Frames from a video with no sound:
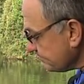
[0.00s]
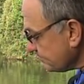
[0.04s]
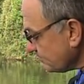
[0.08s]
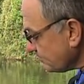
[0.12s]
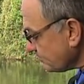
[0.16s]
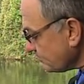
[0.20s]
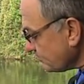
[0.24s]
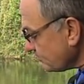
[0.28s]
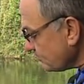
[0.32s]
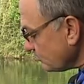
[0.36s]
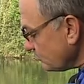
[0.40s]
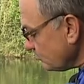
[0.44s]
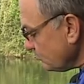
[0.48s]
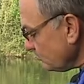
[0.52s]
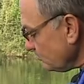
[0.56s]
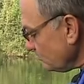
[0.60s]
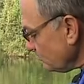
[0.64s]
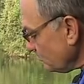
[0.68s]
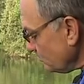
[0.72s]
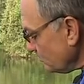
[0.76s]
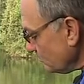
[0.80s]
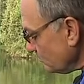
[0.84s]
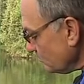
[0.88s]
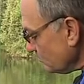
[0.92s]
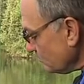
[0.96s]

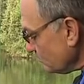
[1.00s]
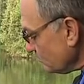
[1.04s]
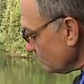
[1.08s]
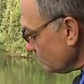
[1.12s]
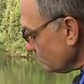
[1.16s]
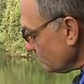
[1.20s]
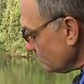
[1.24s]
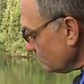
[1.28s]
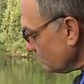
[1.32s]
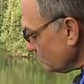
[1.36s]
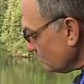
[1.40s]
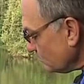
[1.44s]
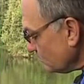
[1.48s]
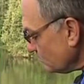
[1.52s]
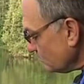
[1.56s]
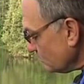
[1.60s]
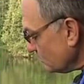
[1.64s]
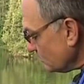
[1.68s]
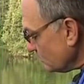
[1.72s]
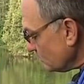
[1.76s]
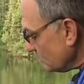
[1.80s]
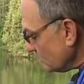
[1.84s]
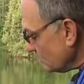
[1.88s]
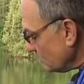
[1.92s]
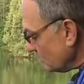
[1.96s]

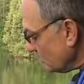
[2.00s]
(silence)